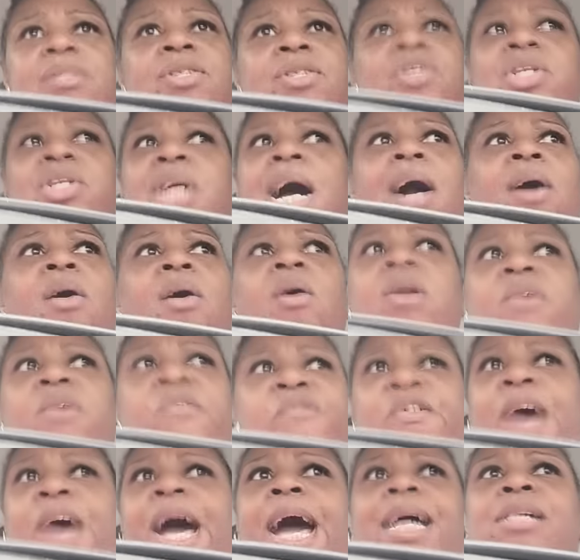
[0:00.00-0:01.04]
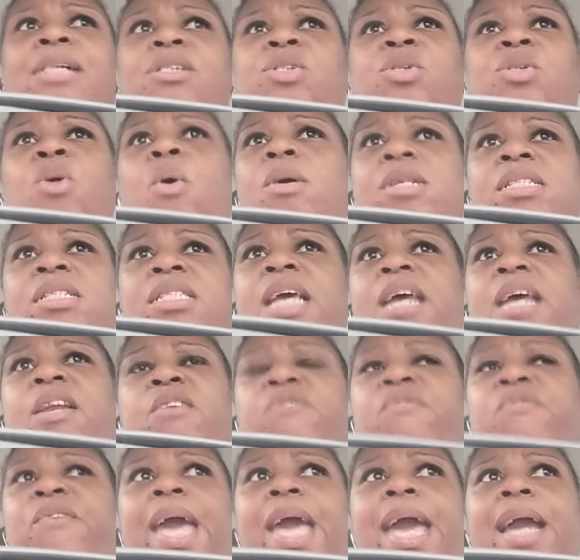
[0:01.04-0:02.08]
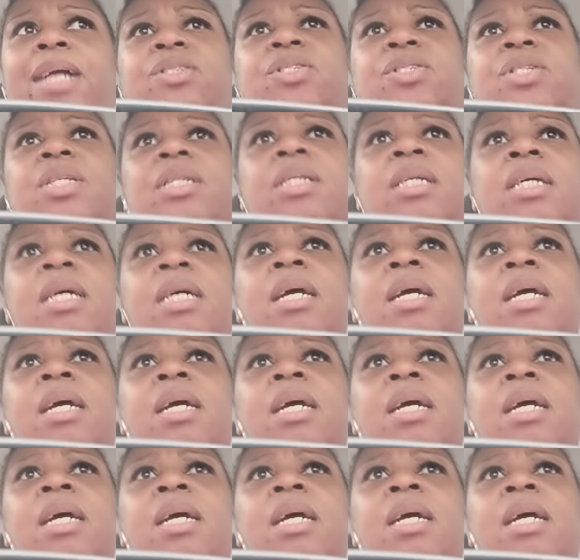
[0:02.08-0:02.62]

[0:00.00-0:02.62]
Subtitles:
You're not going to find joy and satisfaction